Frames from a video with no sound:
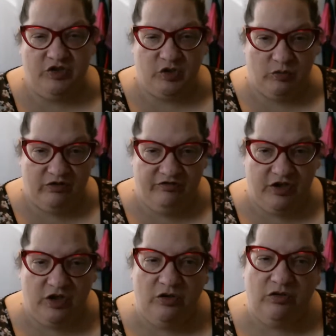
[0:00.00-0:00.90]
to
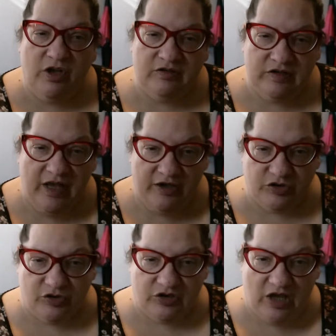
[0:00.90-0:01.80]
review those
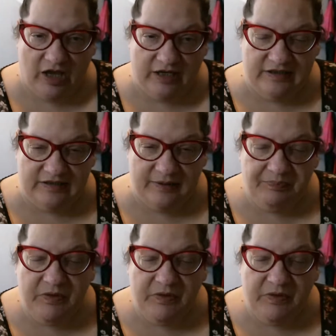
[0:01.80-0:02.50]
lecture slides,